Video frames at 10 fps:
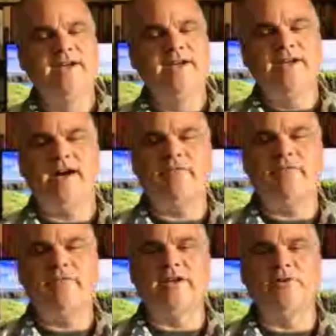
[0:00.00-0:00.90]
If
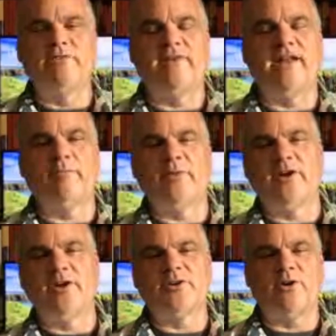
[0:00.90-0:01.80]
you're a new developer and
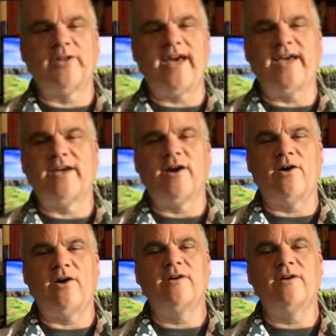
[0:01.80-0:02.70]
you're told, hey,
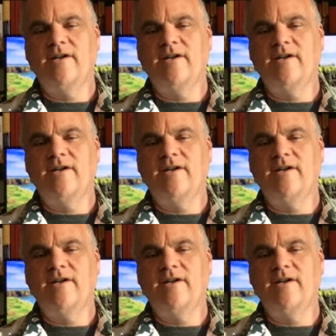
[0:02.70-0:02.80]
go